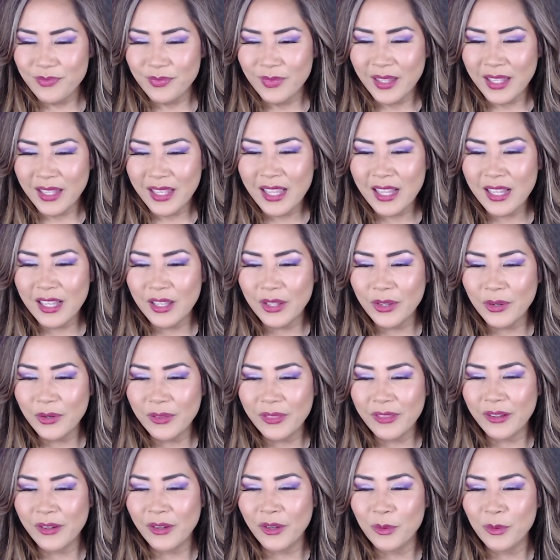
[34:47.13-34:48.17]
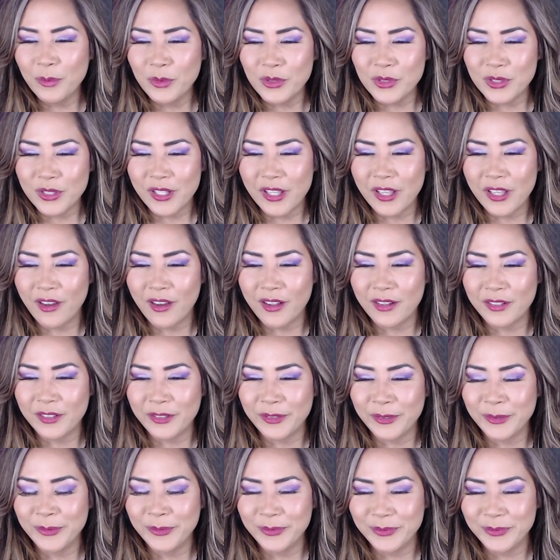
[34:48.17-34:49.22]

Hello there, almost Keanu.